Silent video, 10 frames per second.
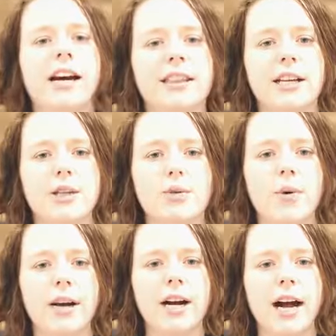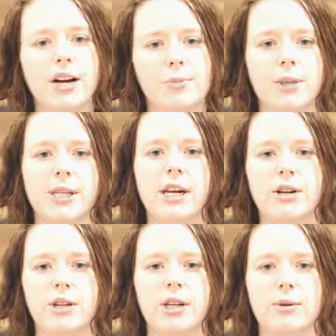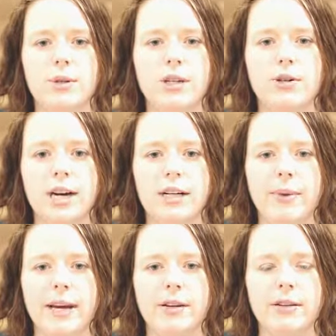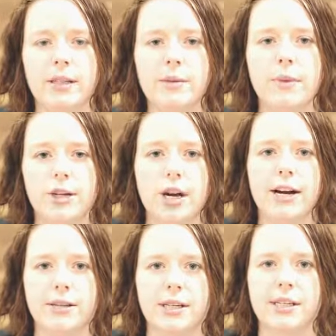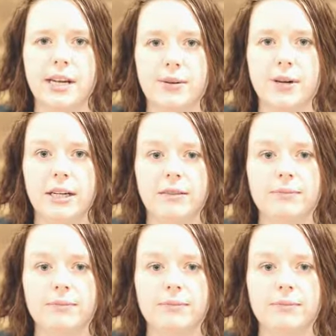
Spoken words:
and that's quite a higher percentage than using direct mail. It's a much higher success rate.